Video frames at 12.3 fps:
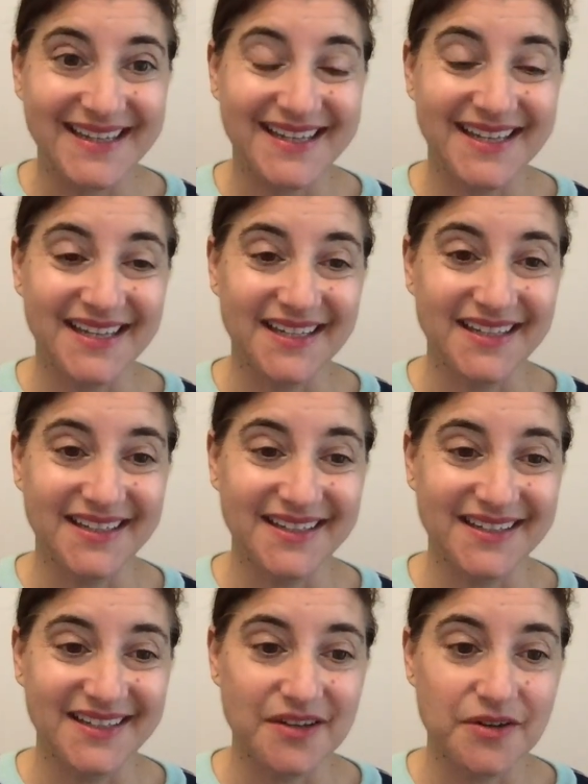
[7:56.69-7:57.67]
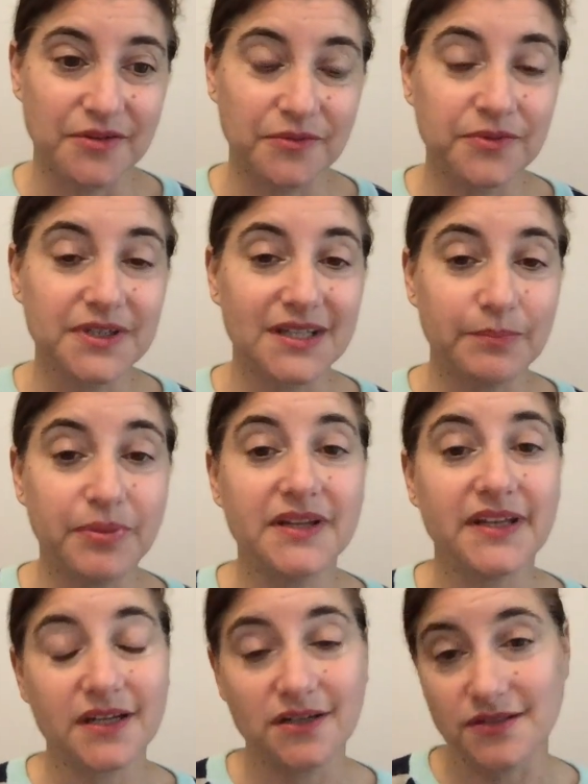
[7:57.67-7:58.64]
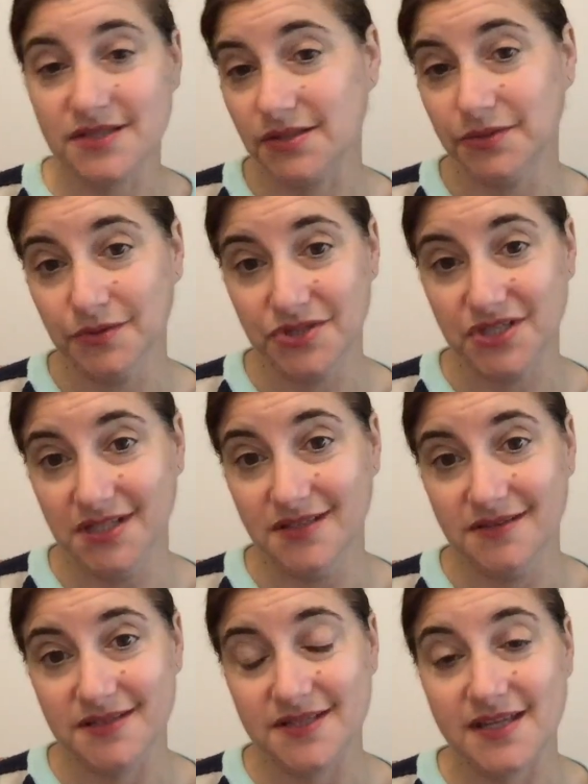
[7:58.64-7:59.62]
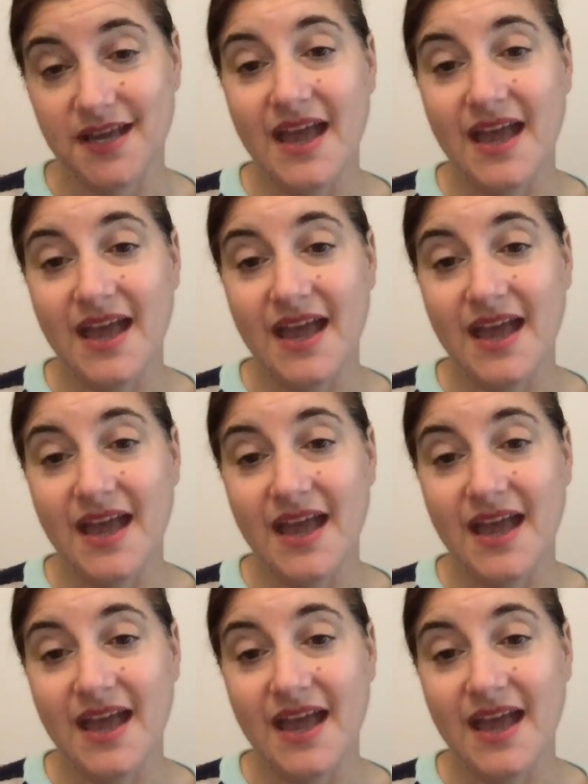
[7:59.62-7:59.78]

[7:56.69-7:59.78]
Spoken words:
in really political solutions.